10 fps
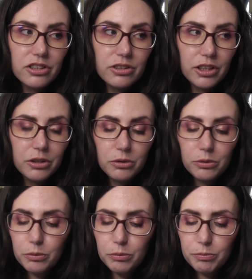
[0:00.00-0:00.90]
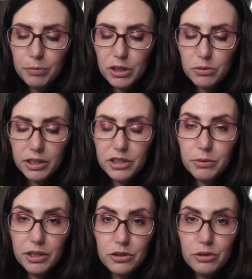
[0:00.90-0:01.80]
so I know my
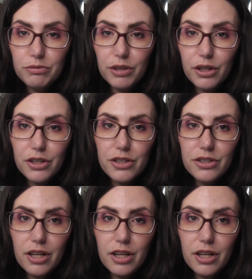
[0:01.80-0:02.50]
2022 figures